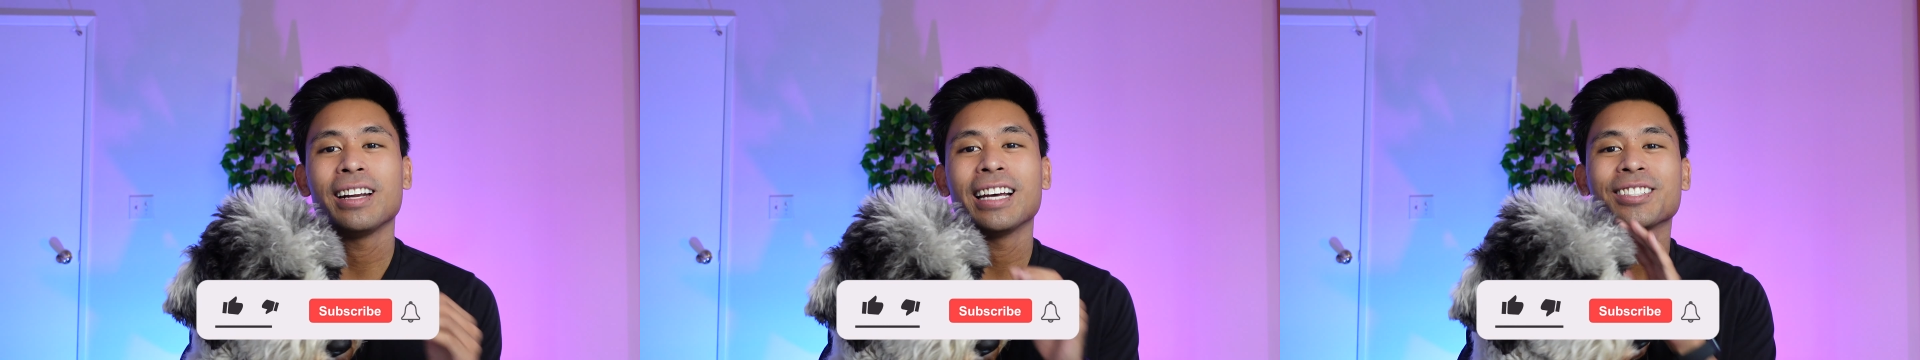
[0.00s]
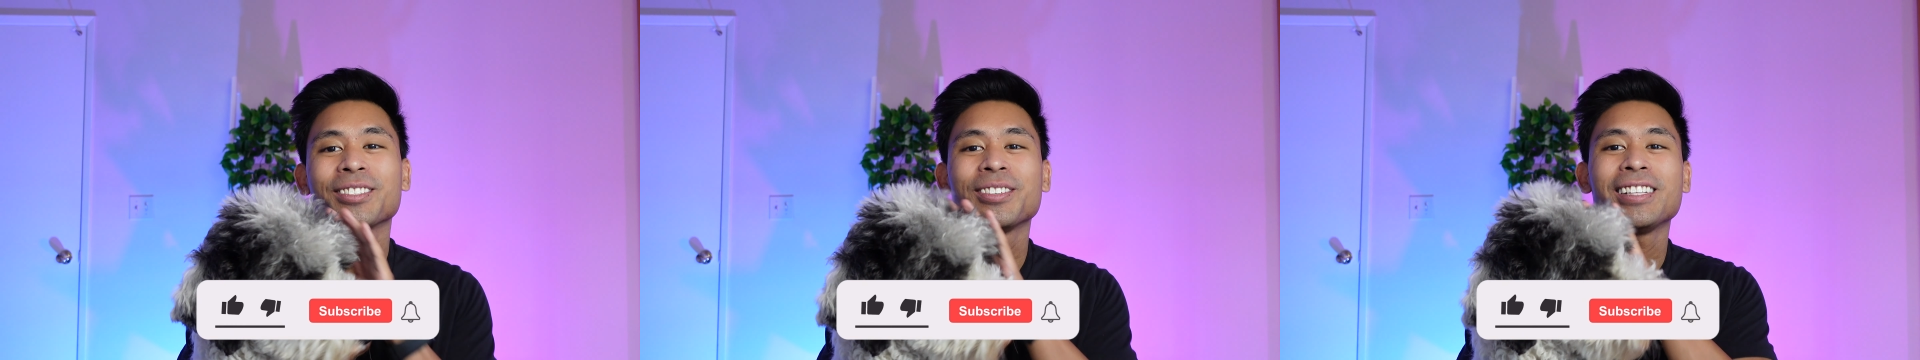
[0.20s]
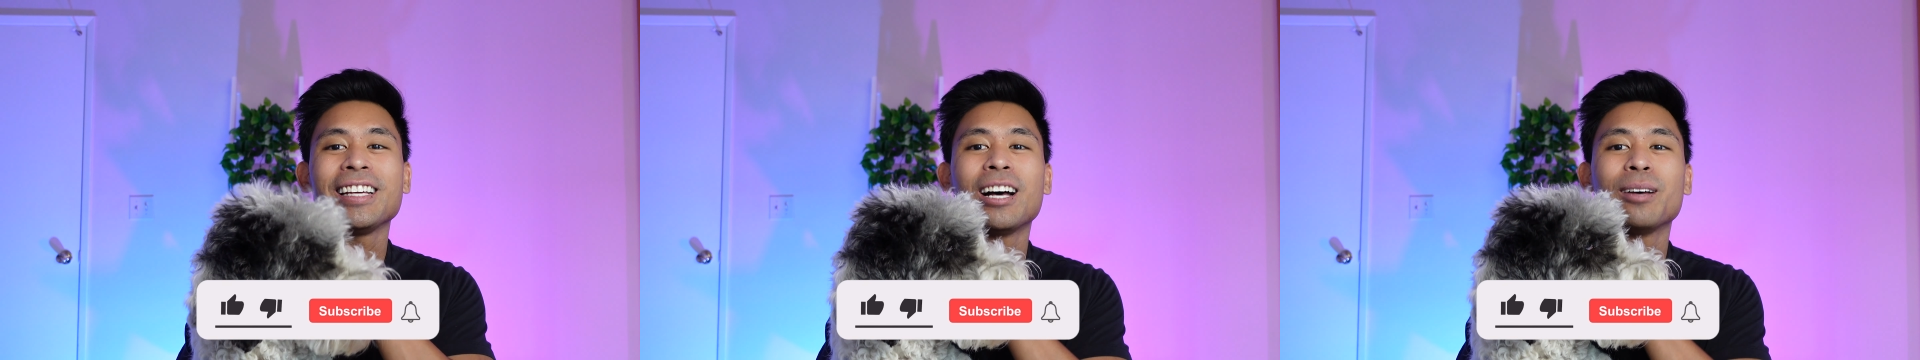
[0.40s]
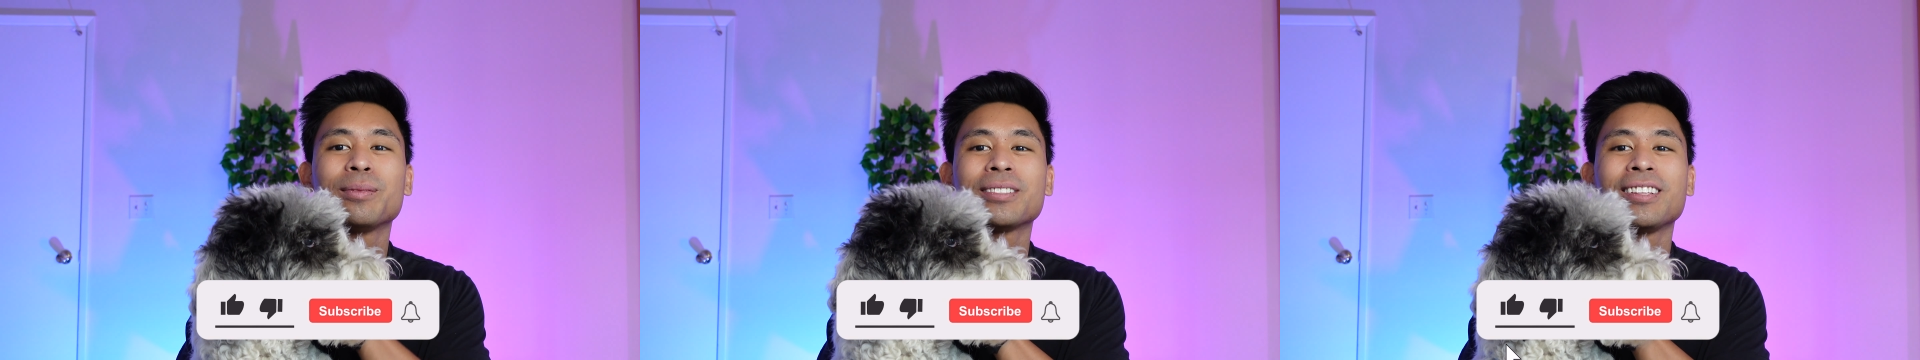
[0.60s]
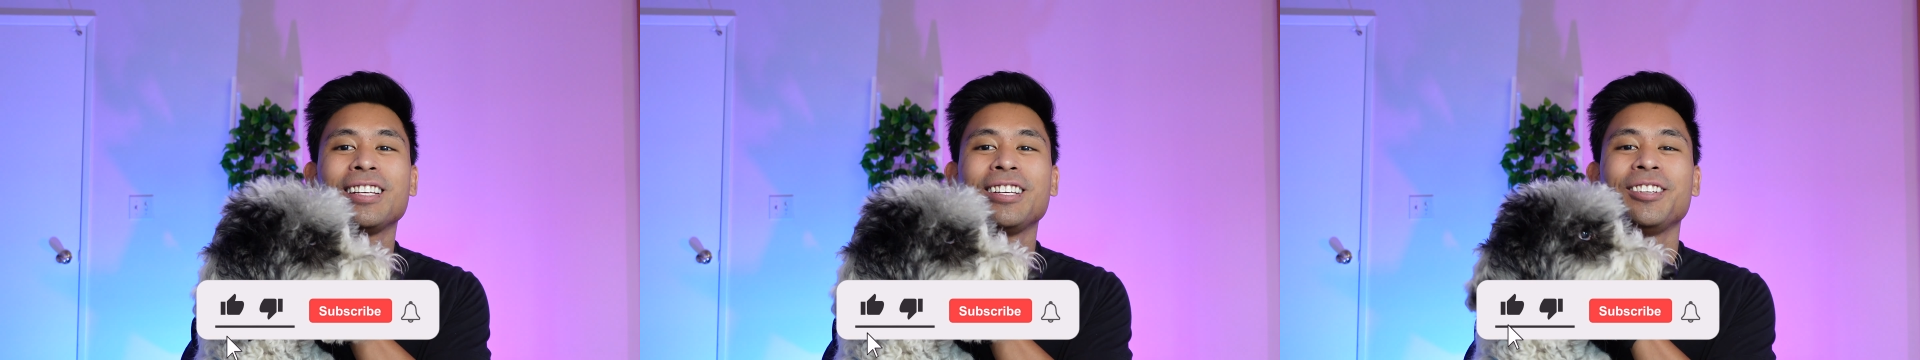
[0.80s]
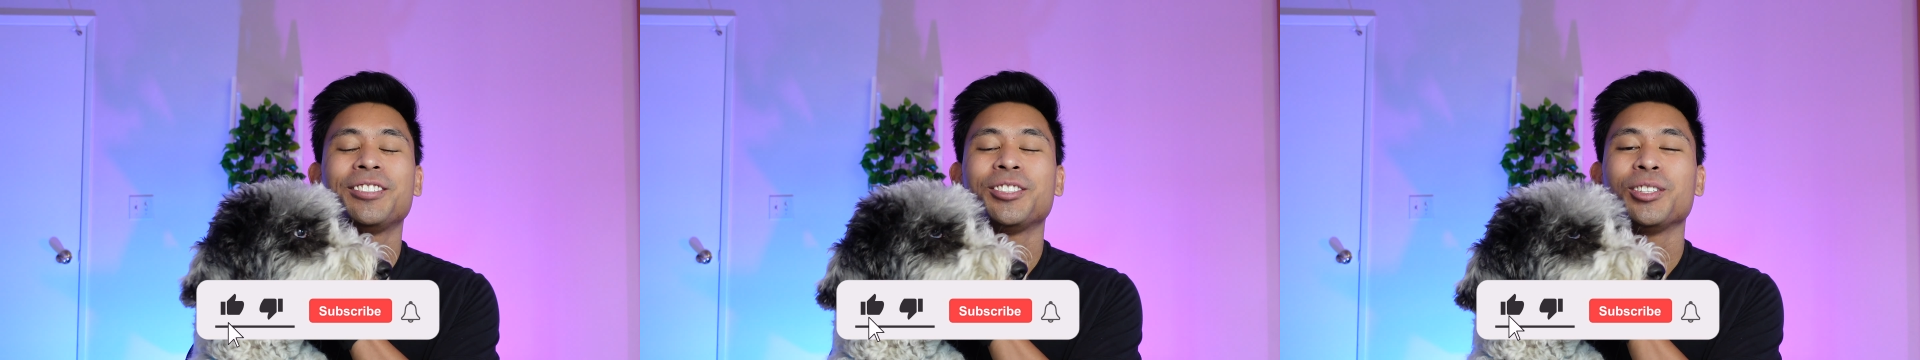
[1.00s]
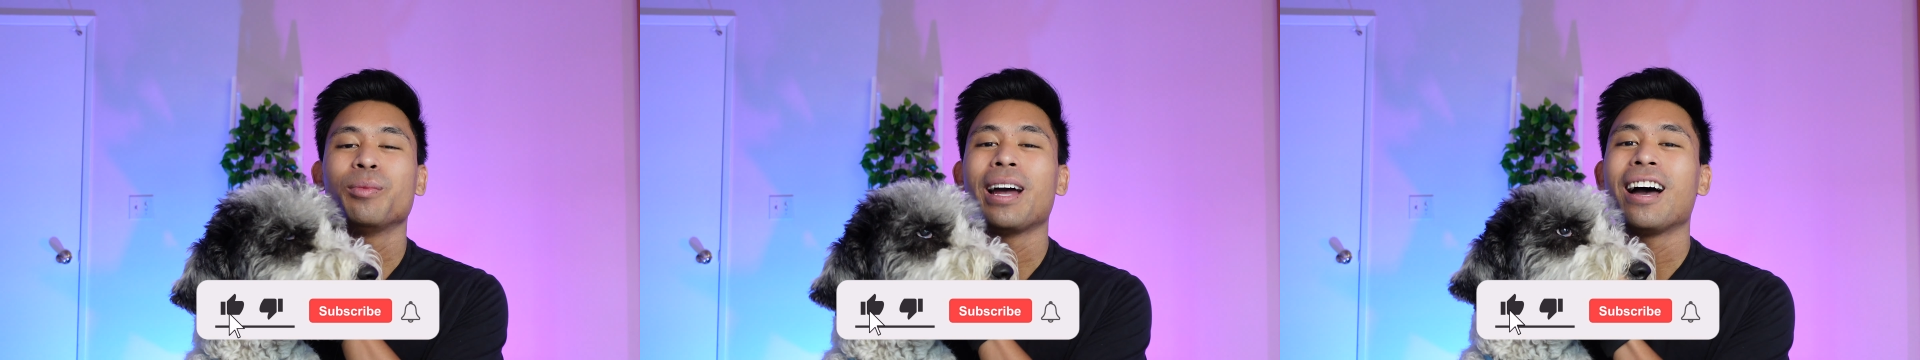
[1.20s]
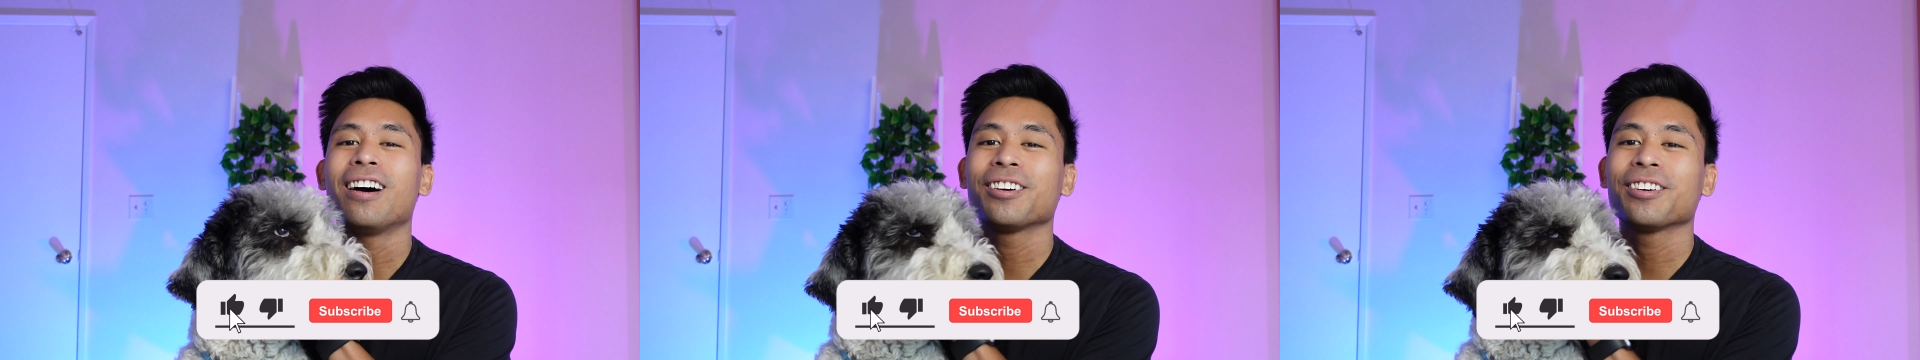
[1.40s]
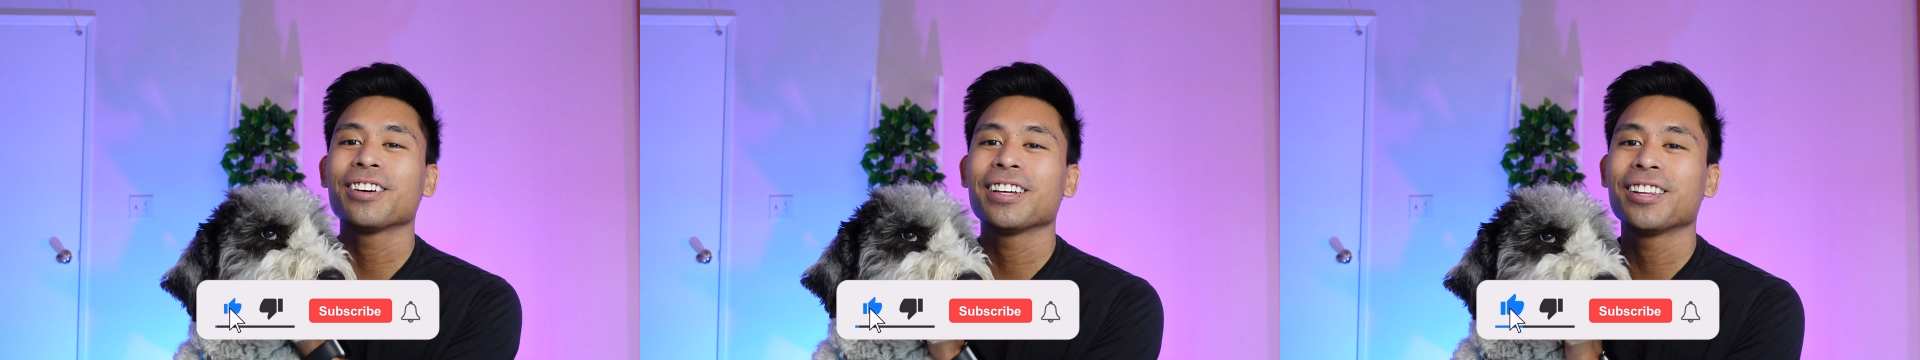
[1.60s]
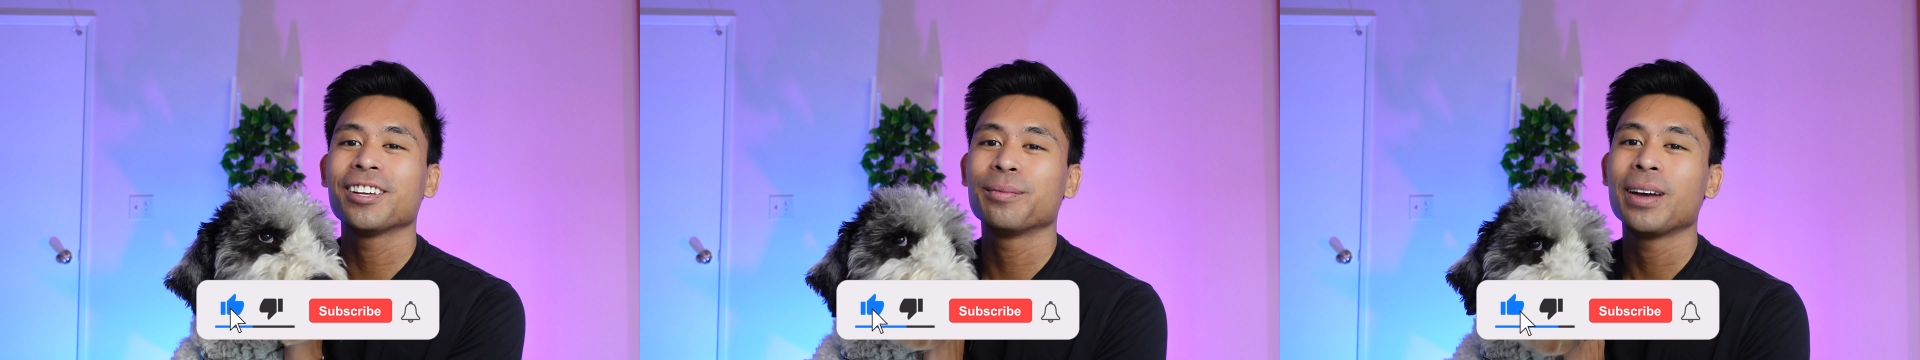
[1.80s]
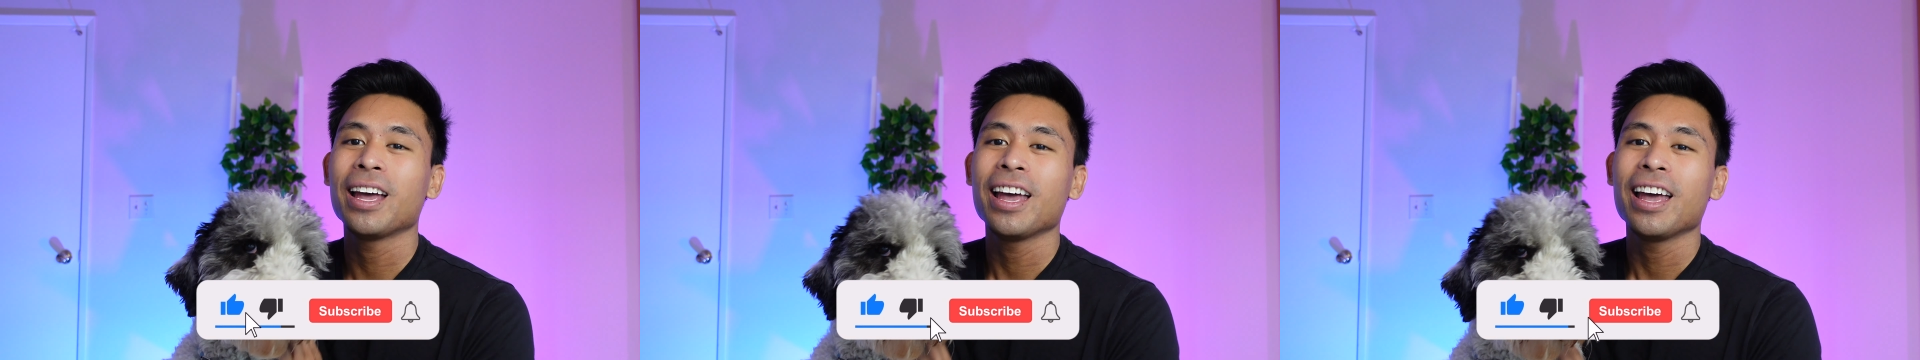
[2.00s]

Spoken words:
as it really helps in the YouTube algorithm.